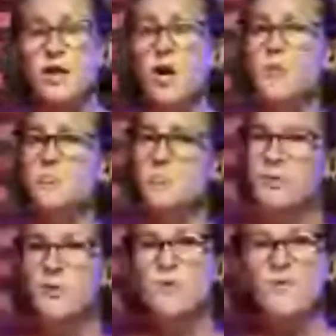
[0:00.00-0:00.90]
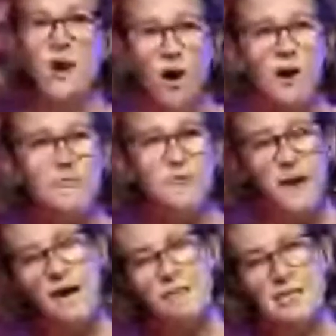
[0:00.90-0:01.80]
move off of
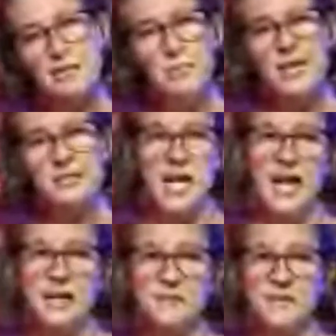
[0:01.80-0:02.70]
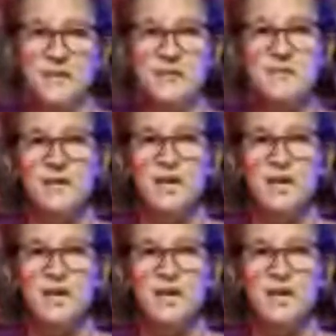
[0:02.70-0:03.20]
having to pay taxes?